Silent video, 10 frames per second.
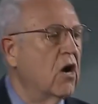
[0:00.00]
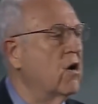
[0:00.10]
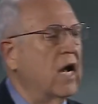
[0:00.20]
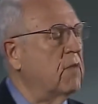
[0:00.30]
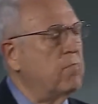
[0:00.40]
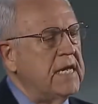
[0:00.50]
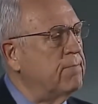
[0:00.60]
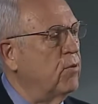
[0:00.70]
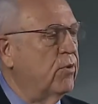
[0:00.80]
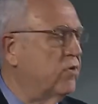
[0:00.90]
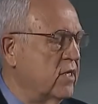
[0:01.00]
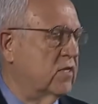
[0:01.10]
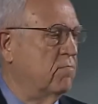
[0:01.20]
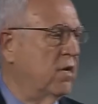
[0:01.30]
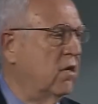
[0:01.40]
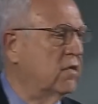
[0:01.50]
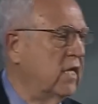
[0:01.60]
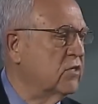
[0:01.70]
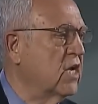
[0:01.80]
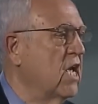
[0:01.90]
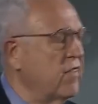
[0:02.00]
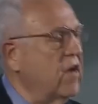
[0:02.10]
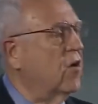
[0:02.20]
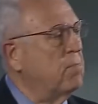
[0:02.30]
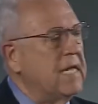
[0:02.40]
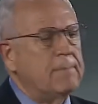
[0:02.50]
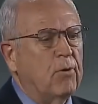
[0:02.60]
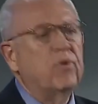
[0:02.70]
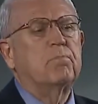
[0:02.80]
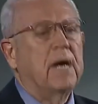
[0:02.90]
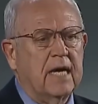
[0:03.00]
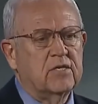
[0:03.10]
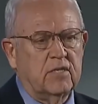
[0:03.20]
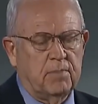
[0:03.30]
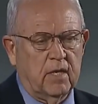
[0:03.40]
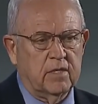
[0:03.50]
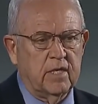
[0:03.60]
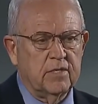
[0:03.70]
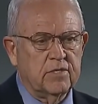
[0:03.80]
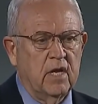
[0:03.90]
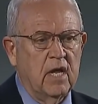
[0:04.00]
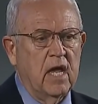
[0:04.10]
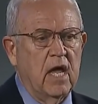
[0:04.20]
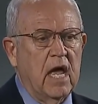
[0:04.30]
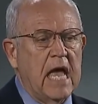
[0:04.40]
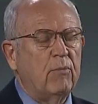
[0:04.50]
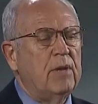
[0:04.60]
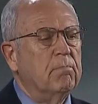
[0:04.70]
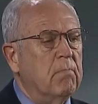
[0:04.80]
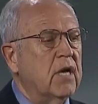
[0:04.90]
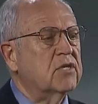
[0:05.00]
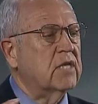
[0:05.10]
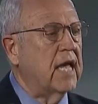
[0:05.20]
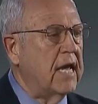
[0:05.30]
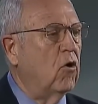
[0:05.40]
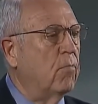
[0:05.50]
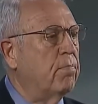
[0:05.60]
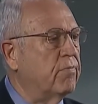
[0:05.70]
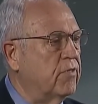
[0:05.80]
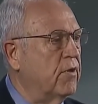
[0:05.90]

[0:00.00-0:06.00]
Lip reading: are not people with disabilities, they are people with possibilities. And we must help